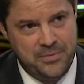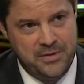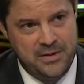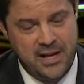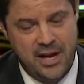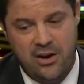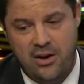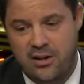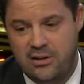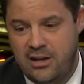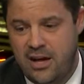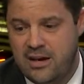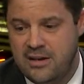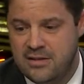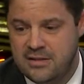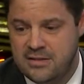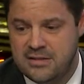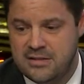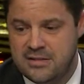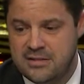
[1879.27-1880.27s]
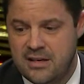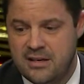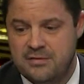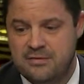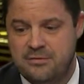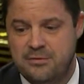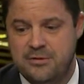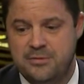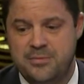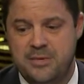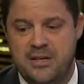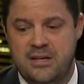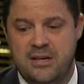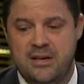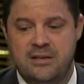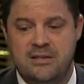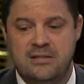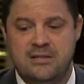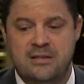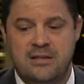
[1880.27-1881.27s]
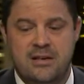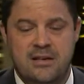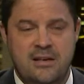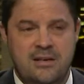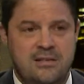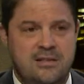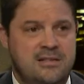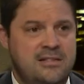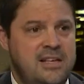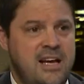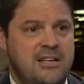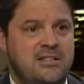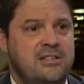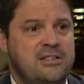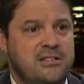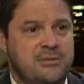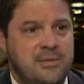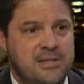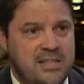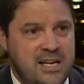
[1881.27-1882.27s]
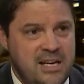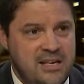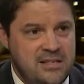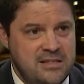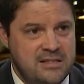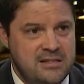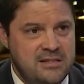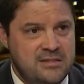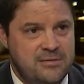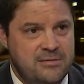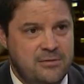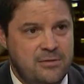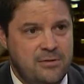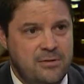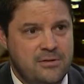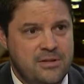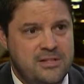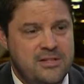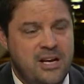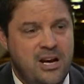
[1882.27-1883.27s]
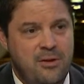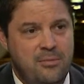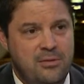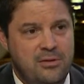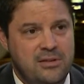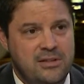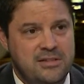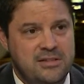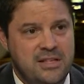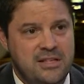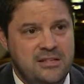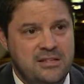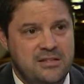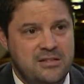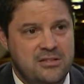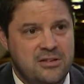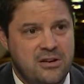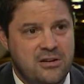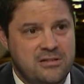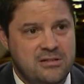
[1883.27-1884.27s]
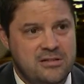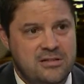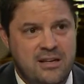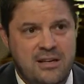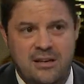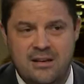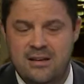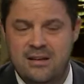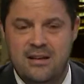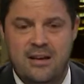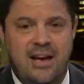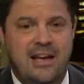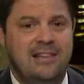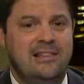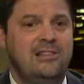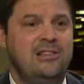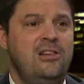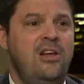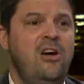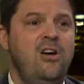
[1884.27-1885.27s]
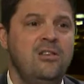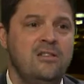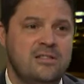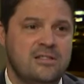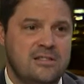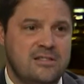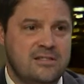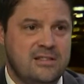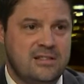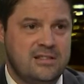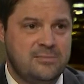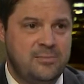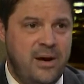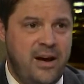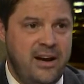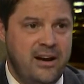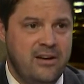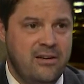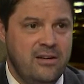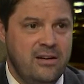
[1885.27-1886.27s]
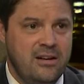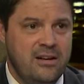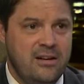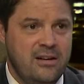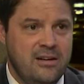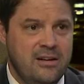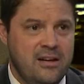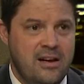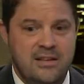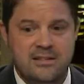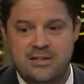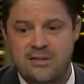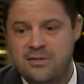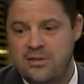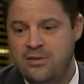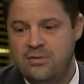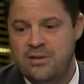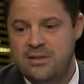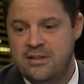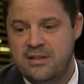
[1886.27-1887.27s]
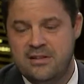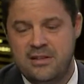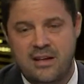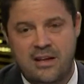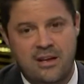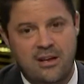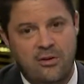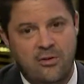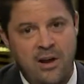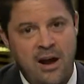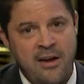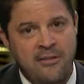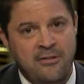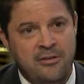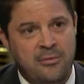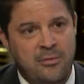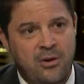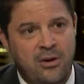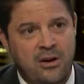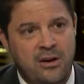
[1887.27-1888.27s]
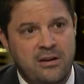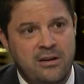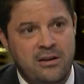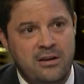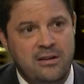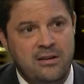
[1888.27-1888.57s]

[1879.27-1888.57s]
Now, a lot of this stuff was because the statute of limitations for the child molestation charges had long since expired, and so the only thing they can go after him on